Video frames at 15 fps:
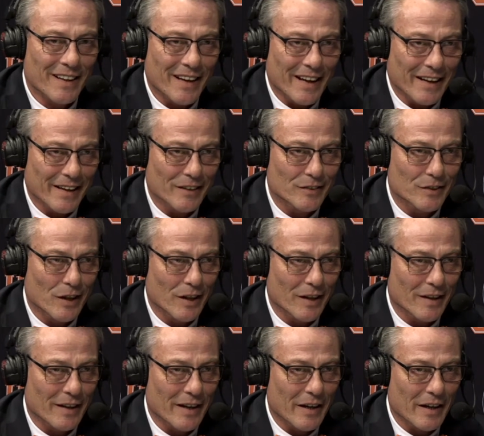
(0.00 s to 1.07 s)
And uh,
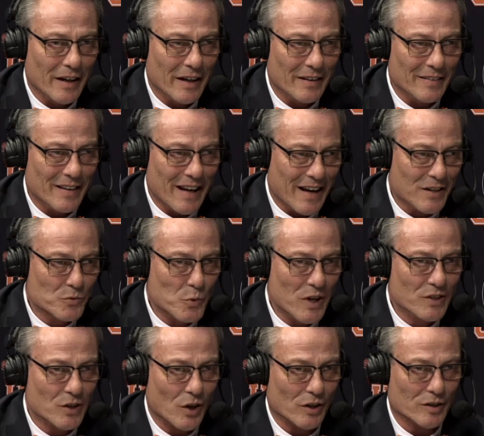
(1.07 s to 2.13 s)
it, it, as we
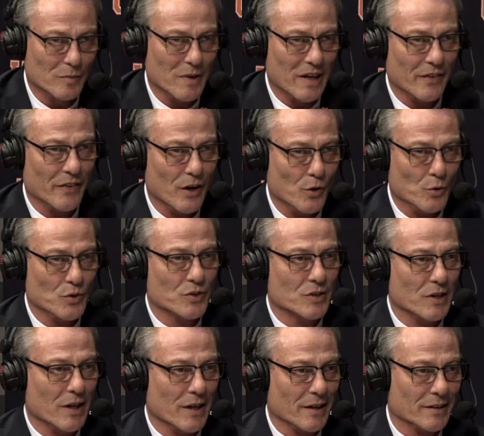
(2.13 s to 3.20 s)
talked about those
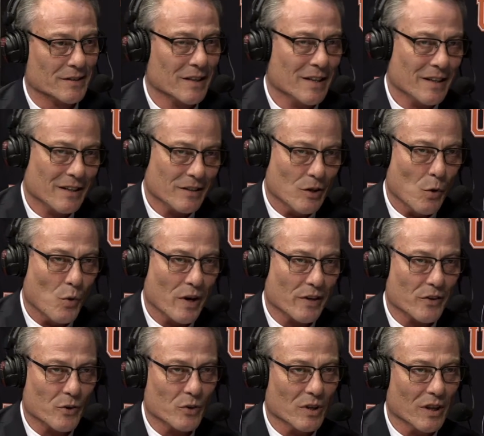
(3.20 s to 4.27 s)
six, going
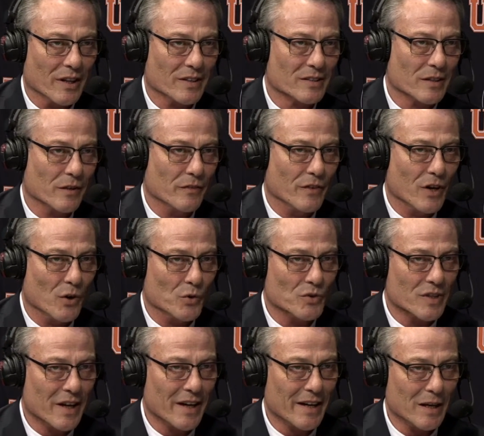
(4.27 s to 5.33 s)
through the list of
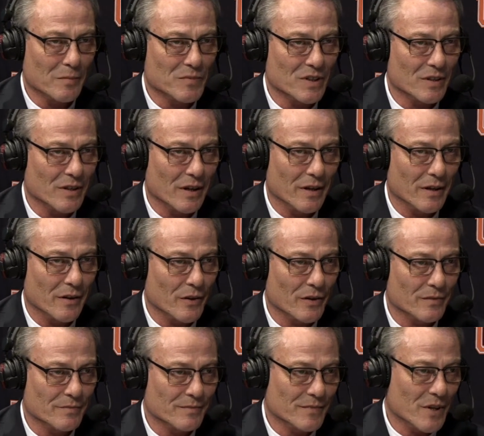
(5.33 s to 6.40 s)
those names, it, it are
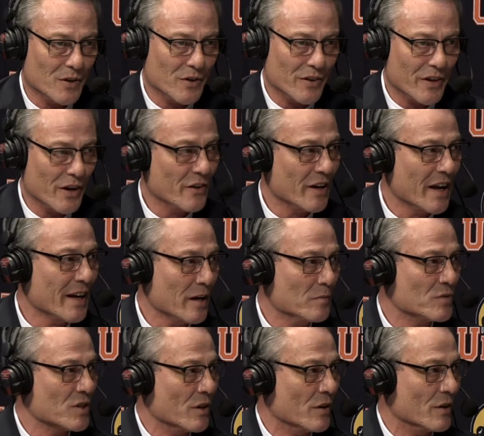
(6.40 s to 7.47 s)
they're
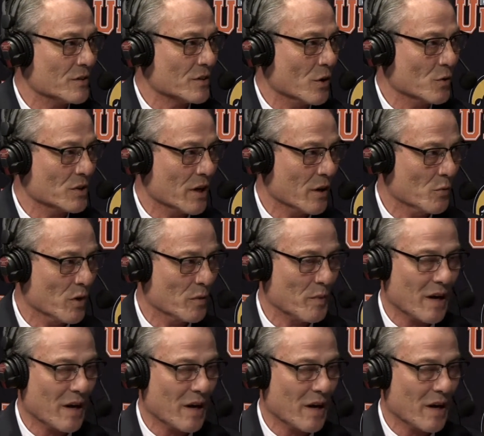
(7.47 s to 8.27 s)
names that are associated with